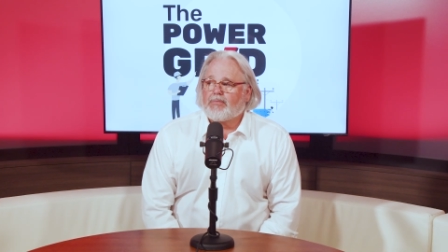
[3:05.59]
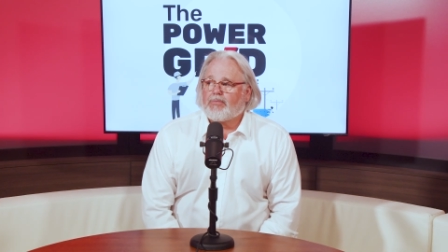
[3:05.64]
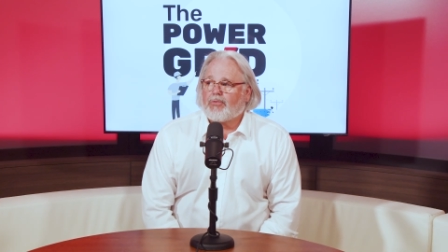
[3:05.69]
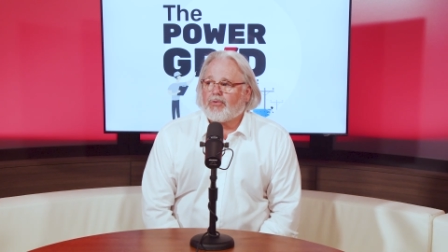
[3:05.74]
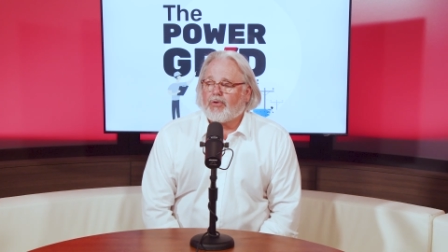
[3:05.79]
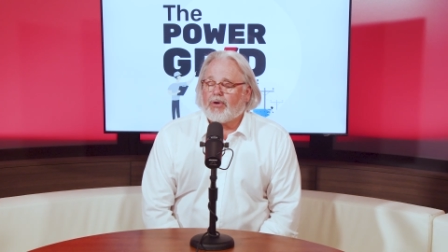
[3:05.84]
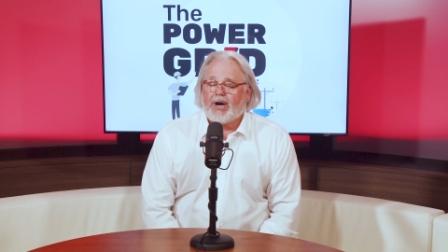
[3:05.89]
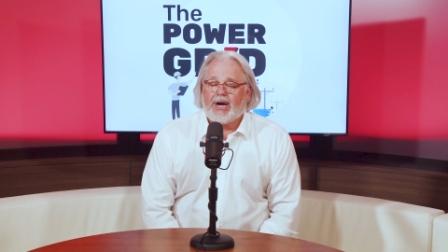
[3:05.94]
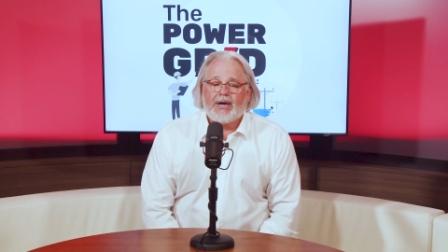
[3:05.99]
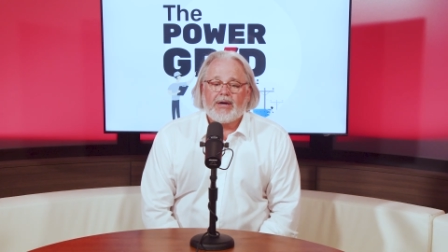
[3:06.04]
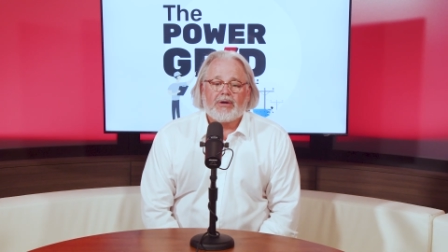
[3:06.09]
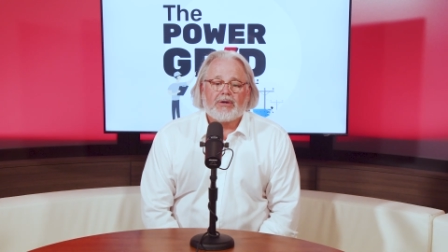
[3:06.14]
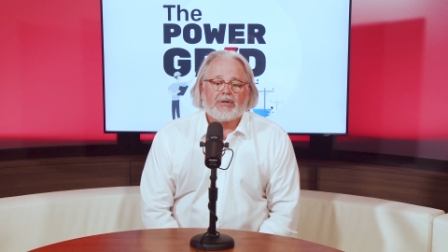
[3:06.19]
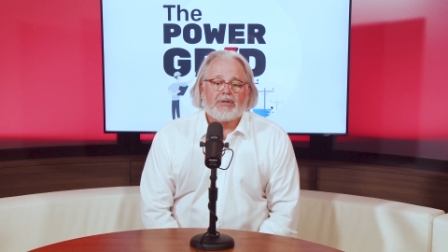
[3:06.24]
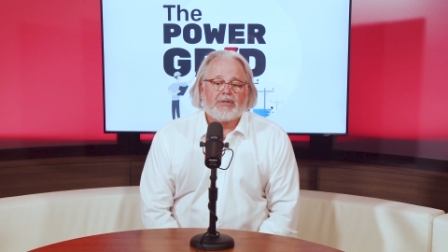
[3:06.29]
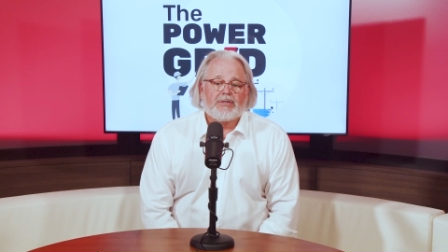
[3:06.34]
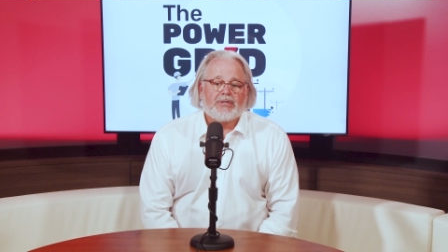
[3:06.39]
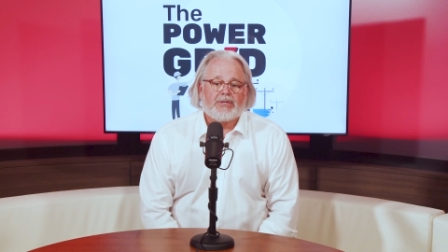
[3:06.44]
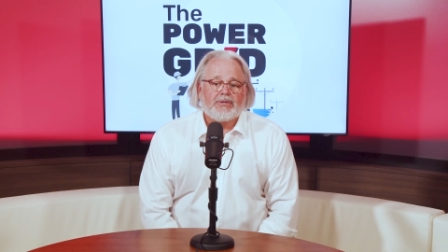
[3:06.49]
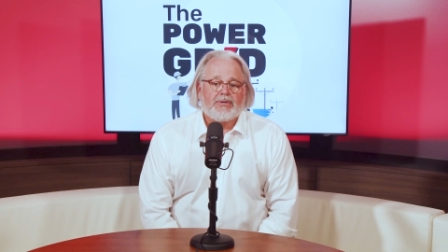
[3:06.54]

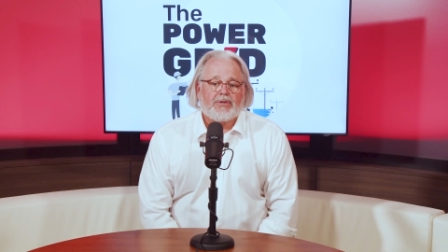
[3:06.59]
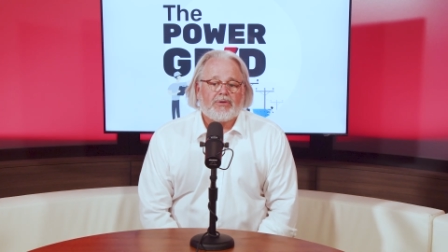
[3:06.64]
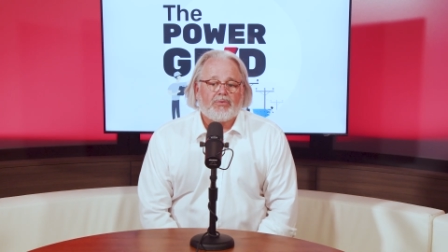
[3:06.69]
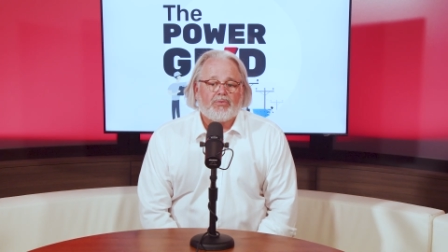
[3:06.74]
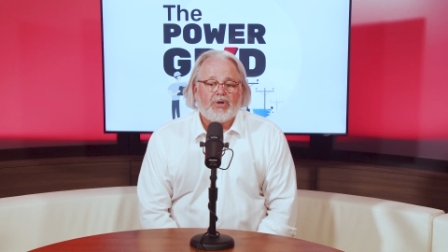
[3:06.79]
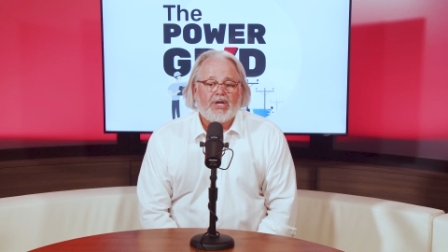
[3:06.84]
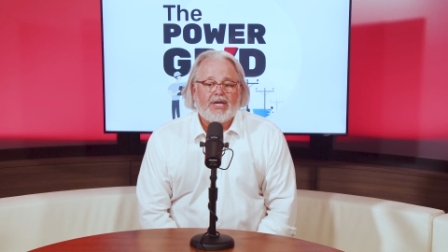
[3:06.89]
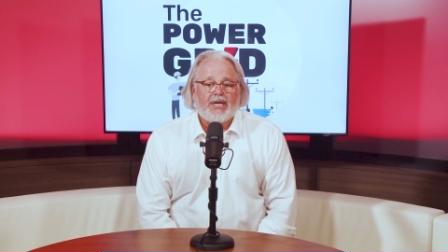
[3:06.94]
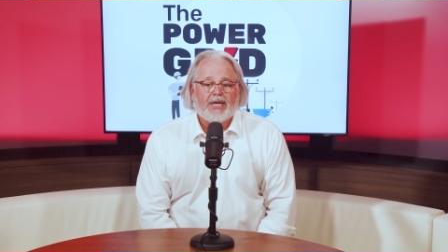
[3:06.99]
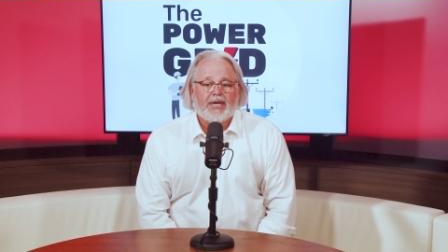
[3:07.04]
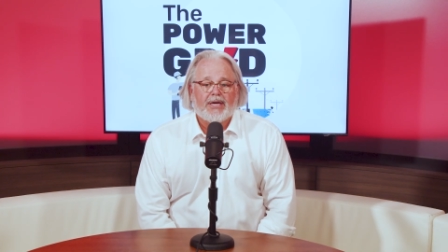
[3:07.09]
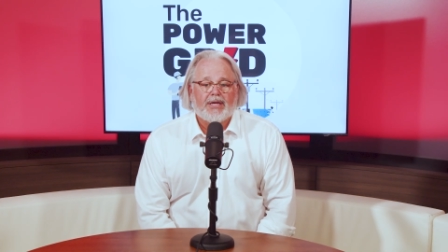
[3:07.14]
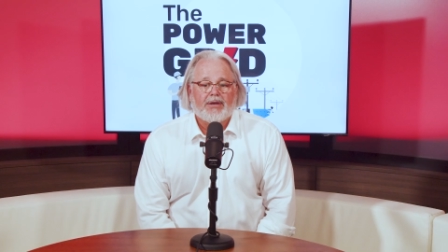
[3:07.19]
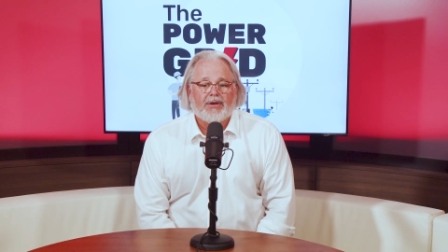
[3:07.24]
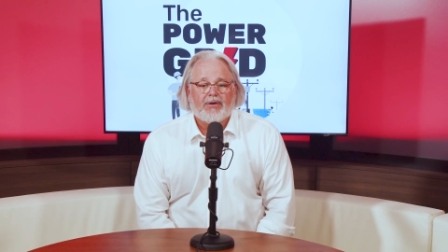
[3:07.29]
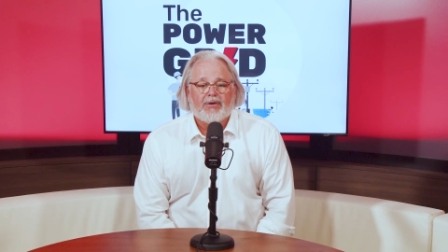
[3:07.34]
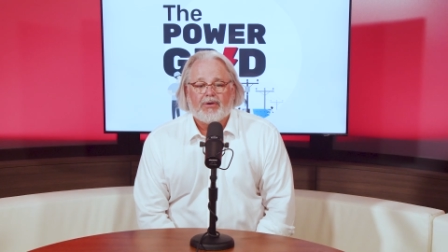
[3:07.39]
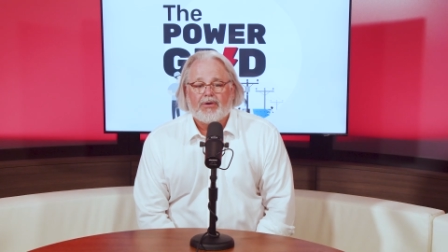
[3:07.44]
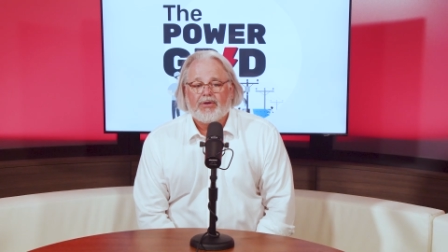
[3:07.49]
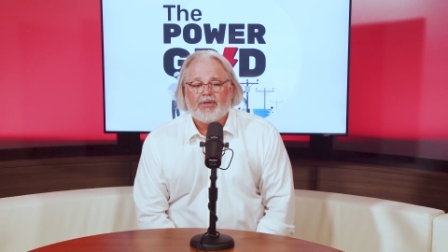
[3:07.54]
prior to the
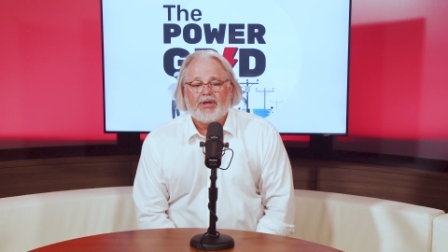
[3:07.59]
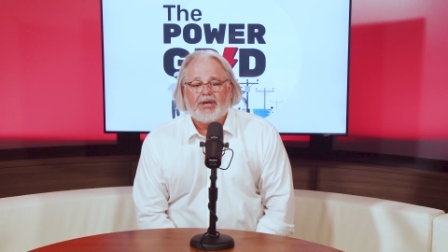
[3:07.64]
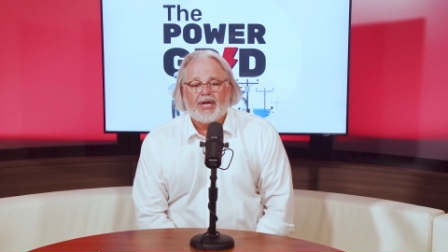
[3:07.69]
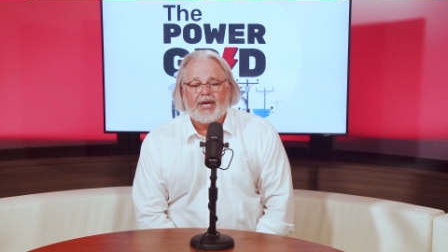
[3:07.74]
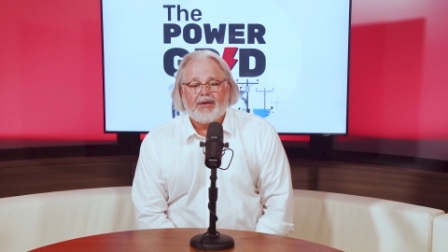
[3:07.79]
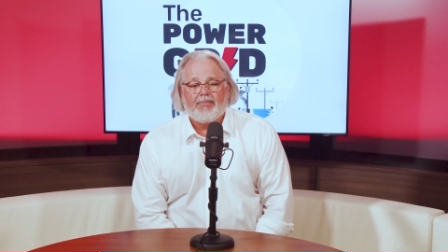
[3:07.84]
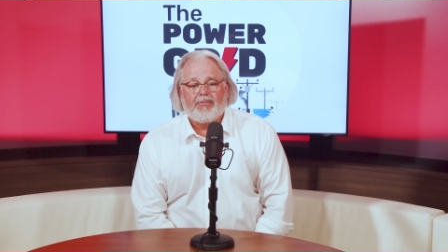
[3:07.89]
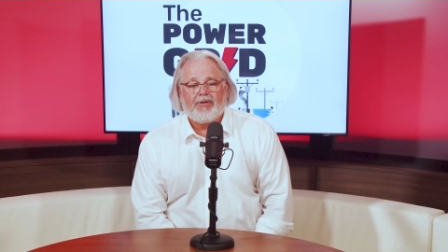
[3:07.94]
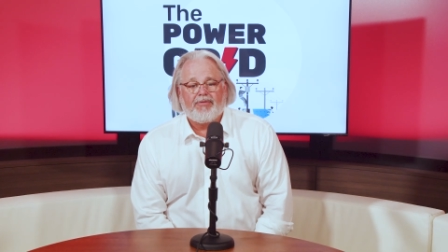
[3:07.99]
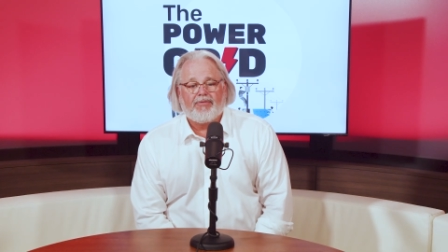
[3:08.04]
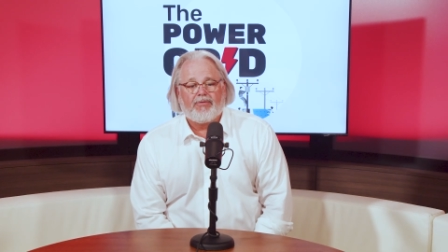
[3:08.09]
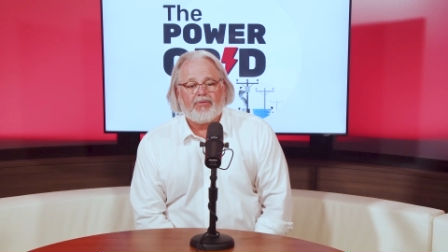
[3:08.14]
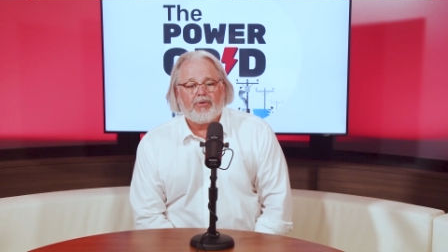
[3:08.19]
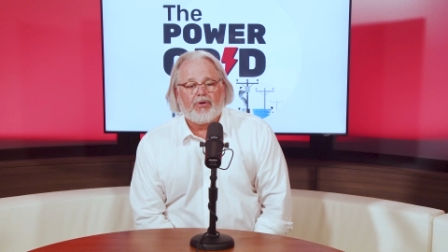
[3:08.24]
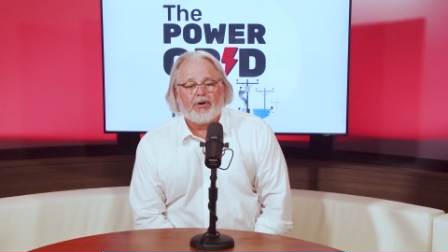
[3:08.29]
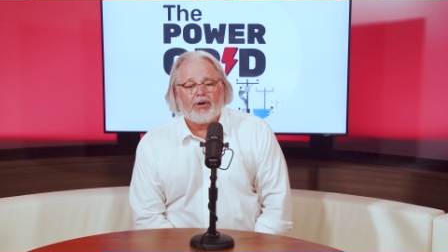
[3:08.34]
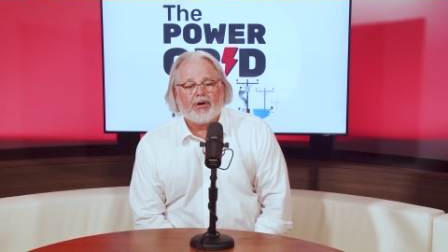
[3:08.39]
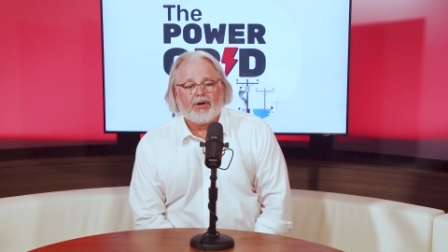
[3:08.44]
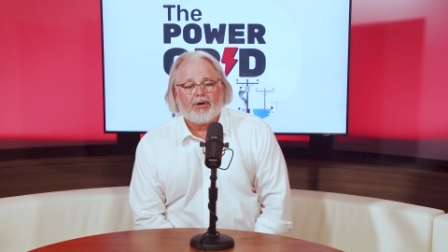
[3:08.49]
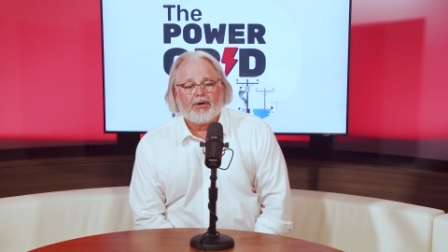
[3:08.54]
weekend or the night
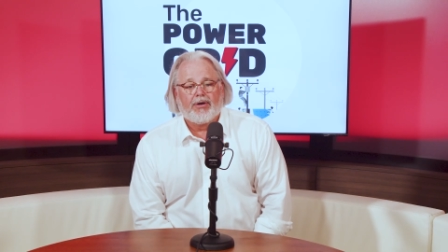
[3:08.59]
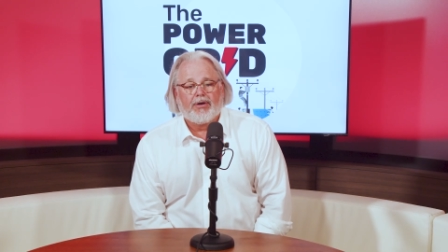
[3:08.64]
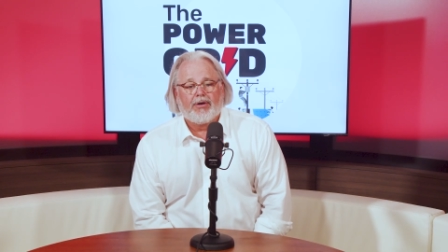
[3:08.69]
before.